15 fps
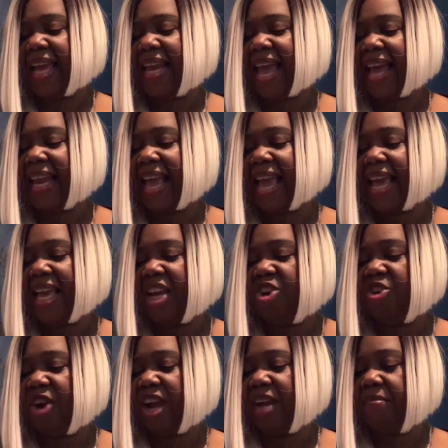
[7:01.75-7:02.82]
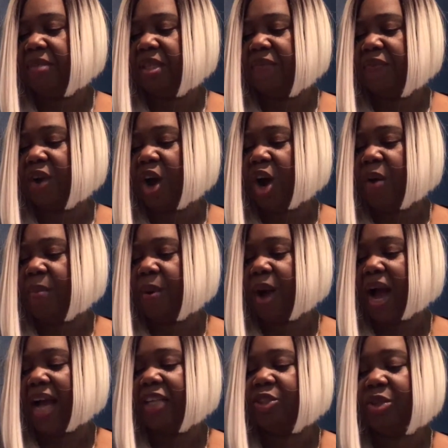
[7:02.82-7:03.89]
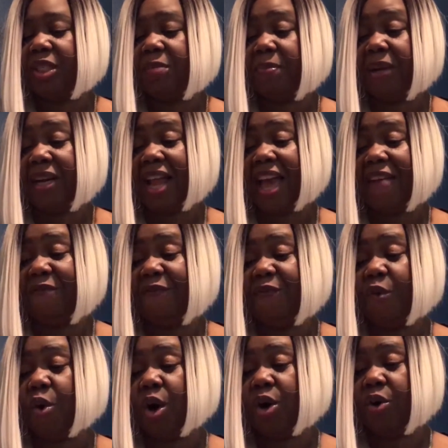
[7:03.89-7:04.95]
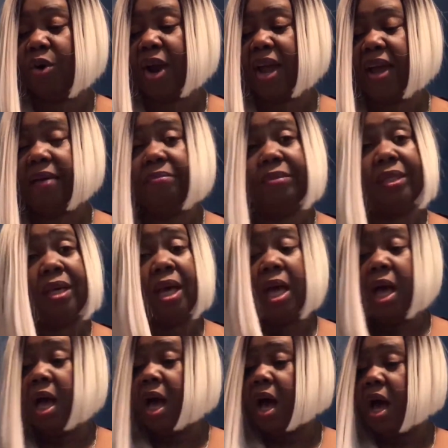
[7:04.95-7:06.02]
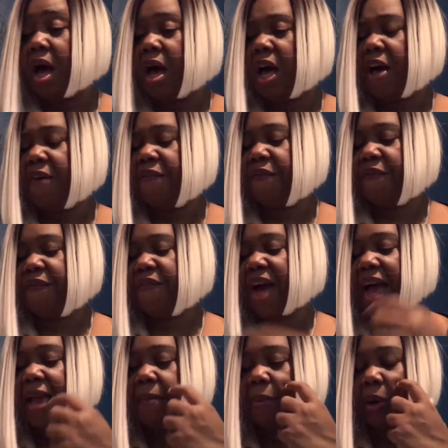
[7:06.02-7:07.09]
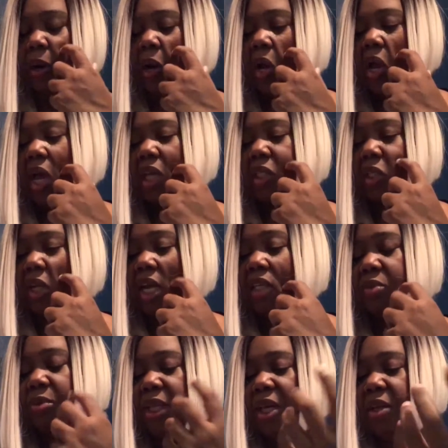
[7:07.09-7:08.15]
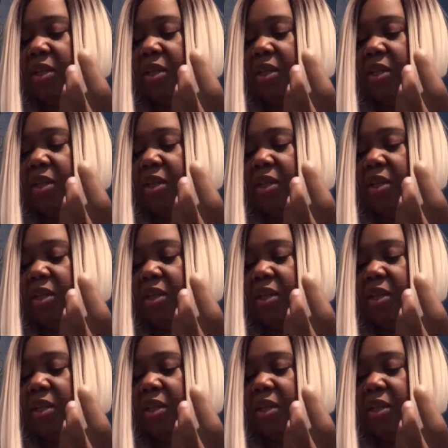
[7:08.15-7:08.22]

It had 8 grams of carbohydrates, but it had 4 grams of fiber, and so that's really